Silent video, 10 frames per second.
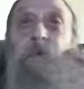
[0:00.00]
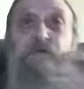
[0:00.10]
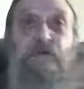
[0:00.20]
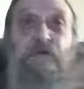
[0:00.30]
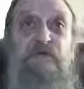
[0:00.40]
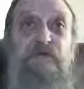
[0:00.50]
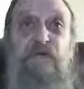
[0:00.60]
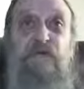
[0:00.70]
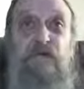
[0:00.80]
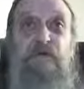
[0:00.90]
So there's a
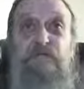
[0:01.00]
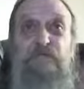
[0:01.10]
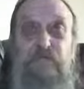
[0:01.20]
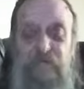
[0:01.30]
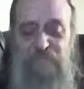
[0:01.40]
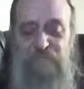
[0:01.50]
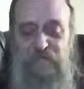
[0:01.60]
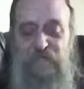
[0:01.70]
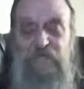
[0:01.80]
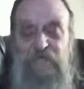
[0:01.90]
closing of
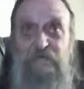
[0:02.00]
that.